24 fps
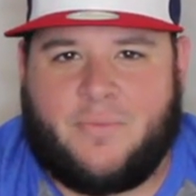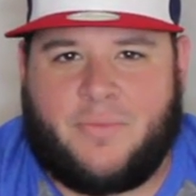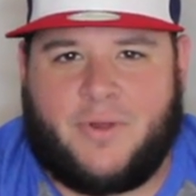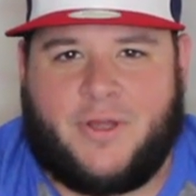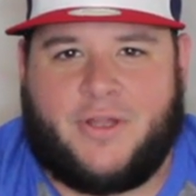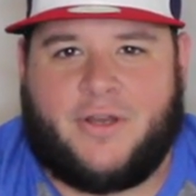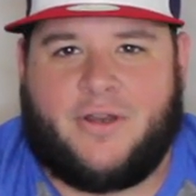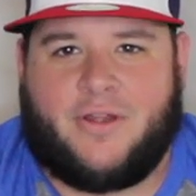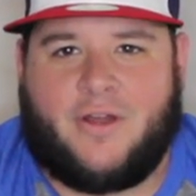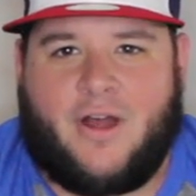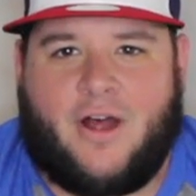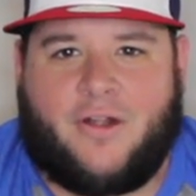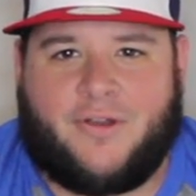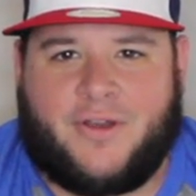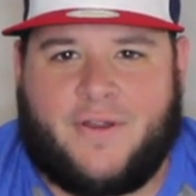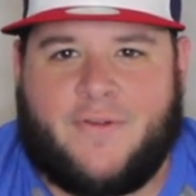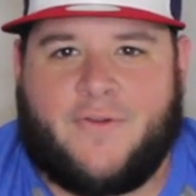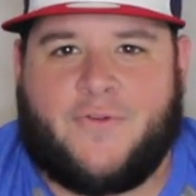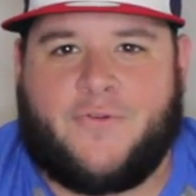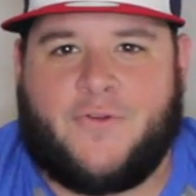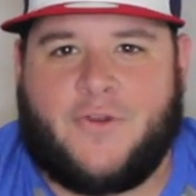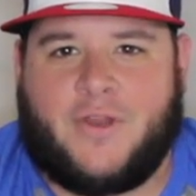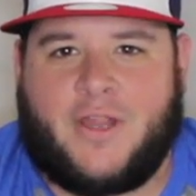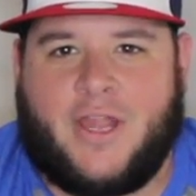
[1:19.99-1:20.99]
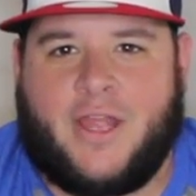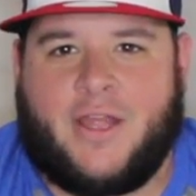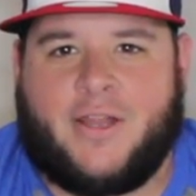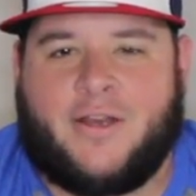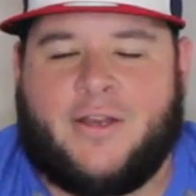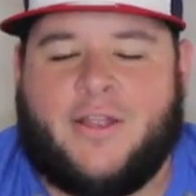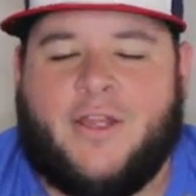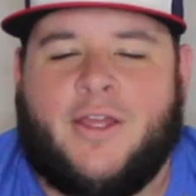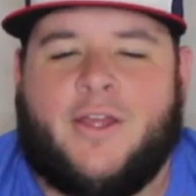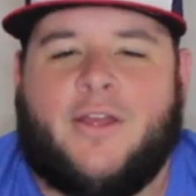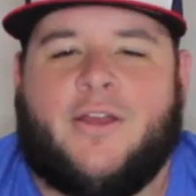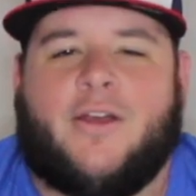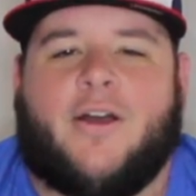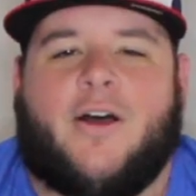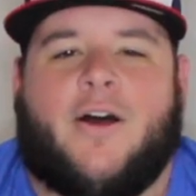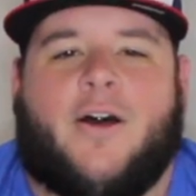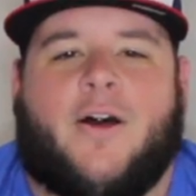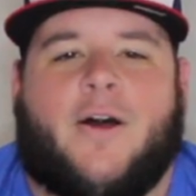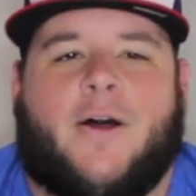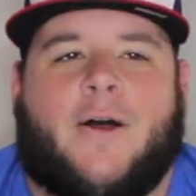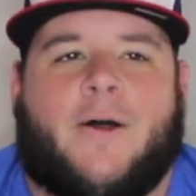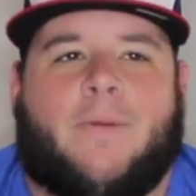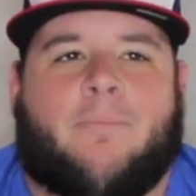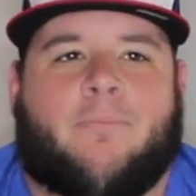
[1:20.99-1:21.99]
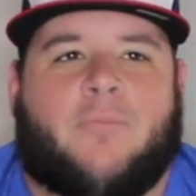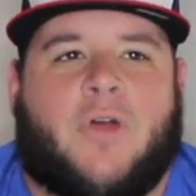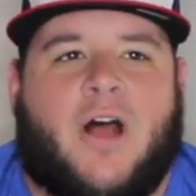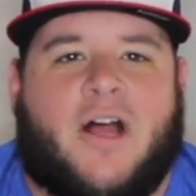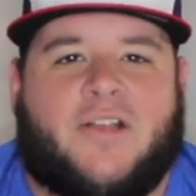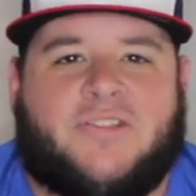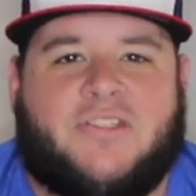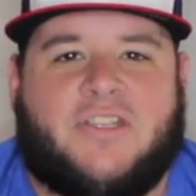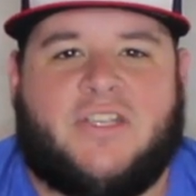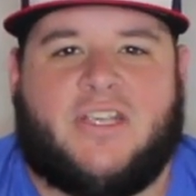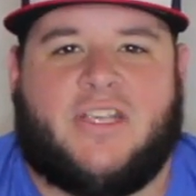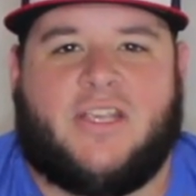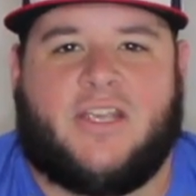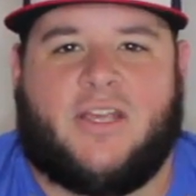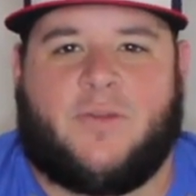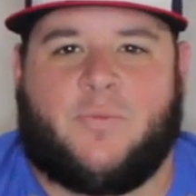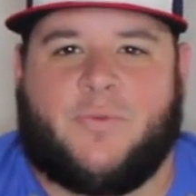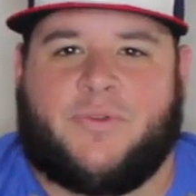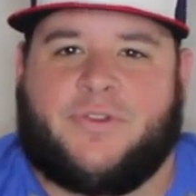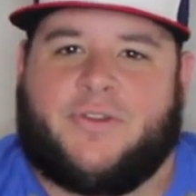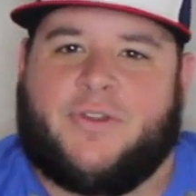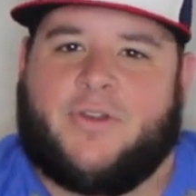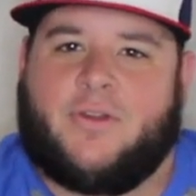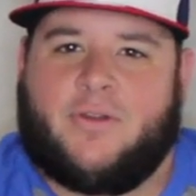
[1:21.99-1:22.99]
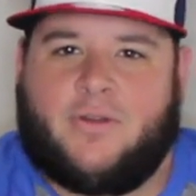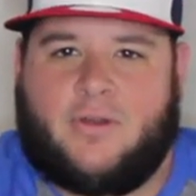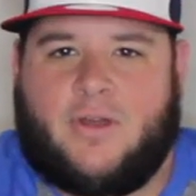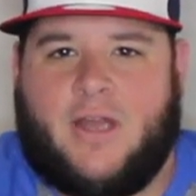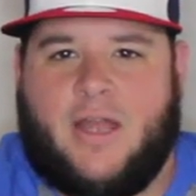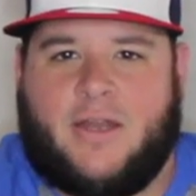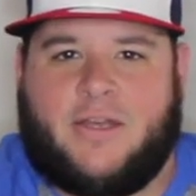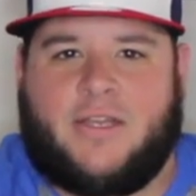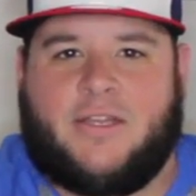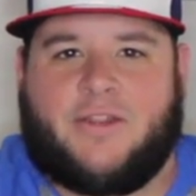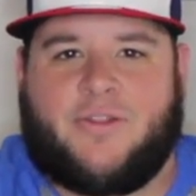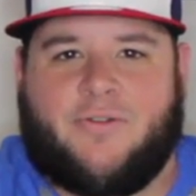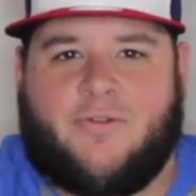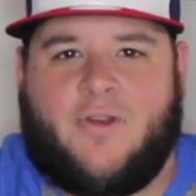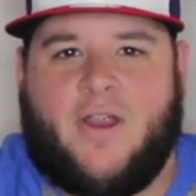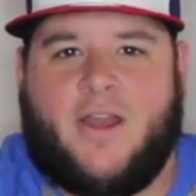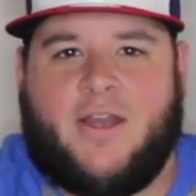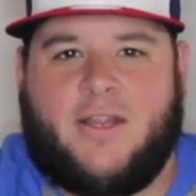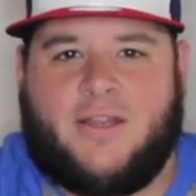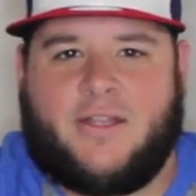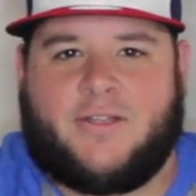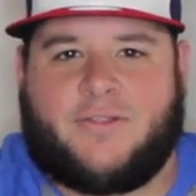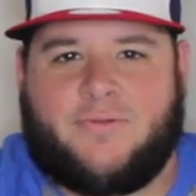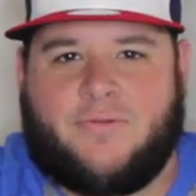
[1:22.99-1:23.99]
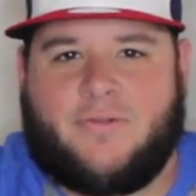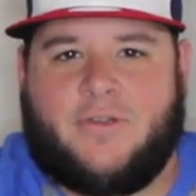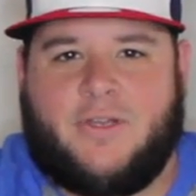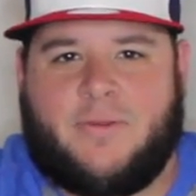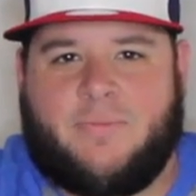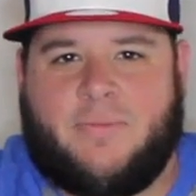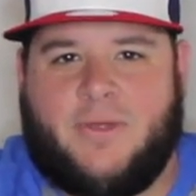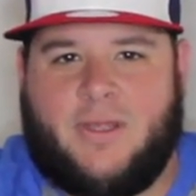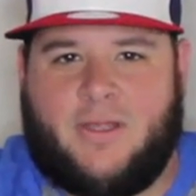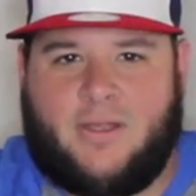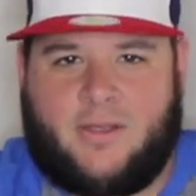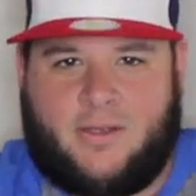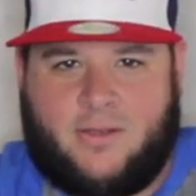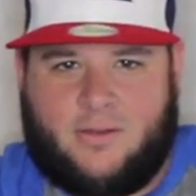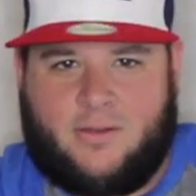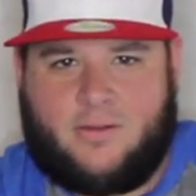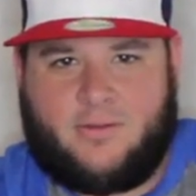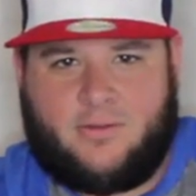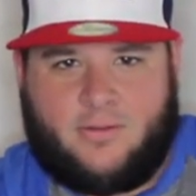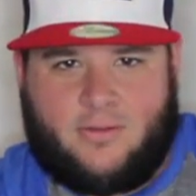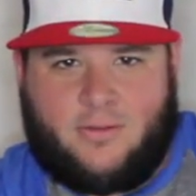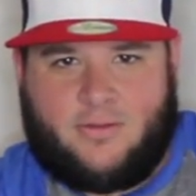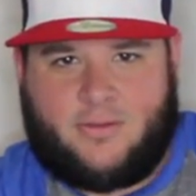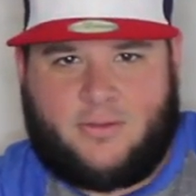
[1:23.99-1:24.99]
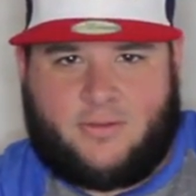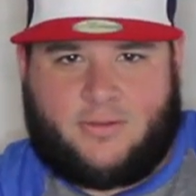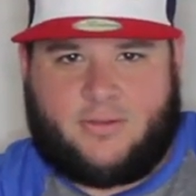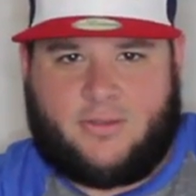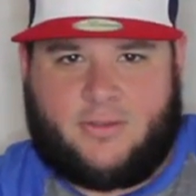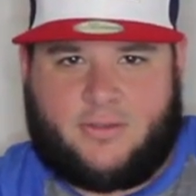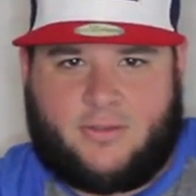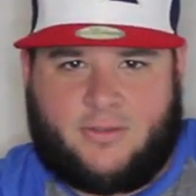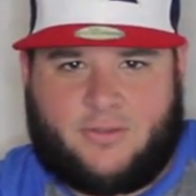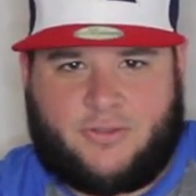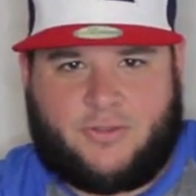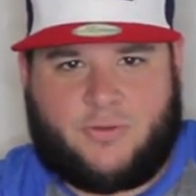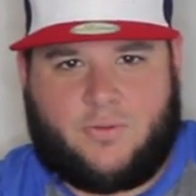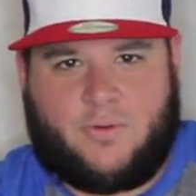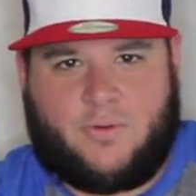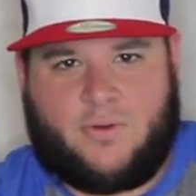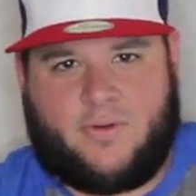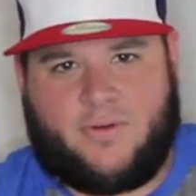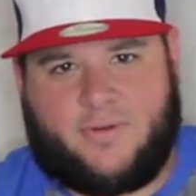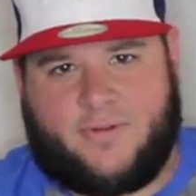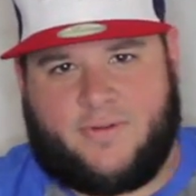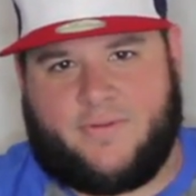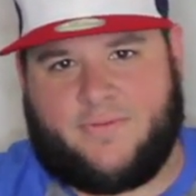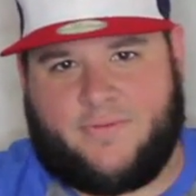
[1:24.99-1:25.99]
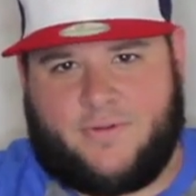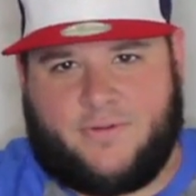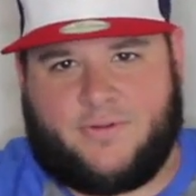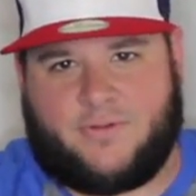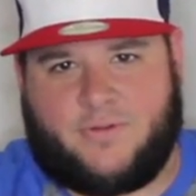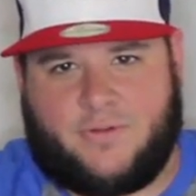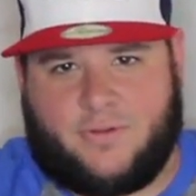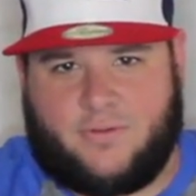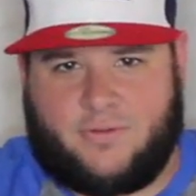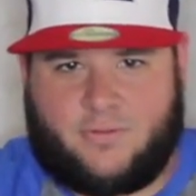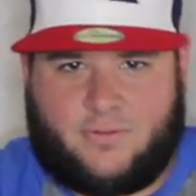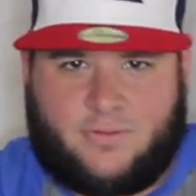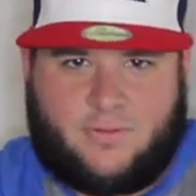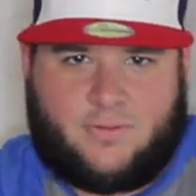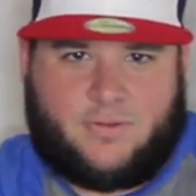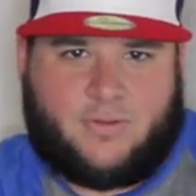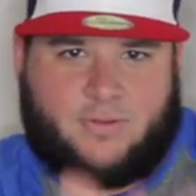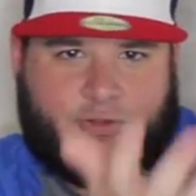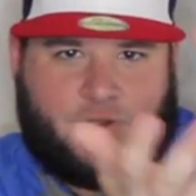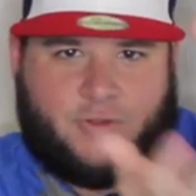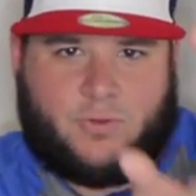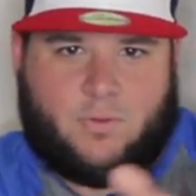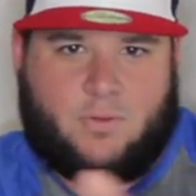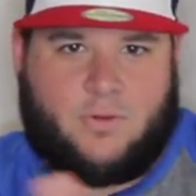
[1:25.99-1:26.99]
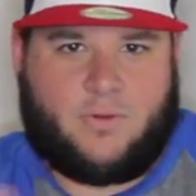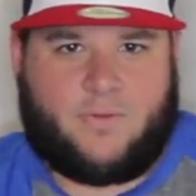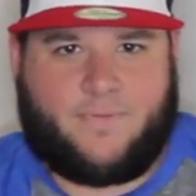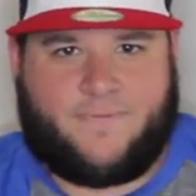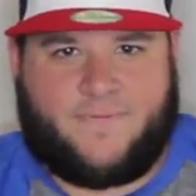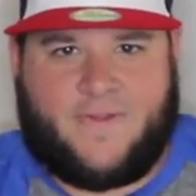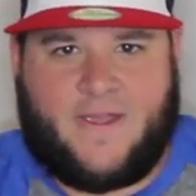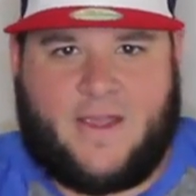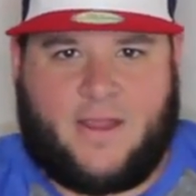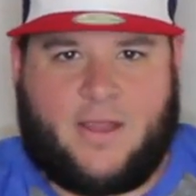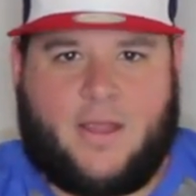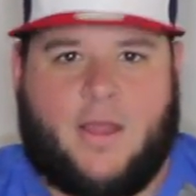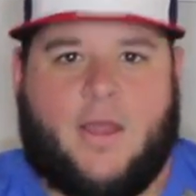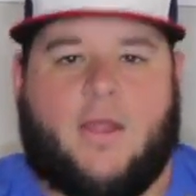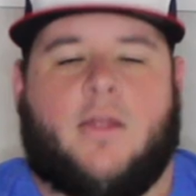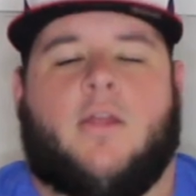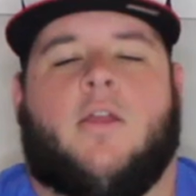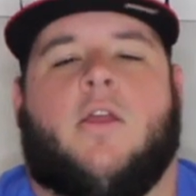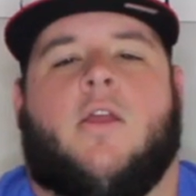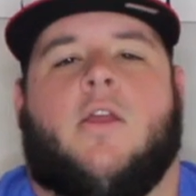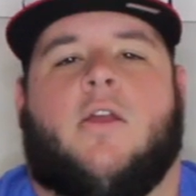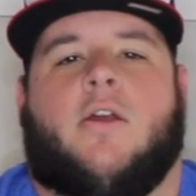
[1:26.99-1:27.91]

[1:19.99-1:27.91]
But I'll never forget Ozzie Guillen with the "I need the righty that's really big," the short fat guy.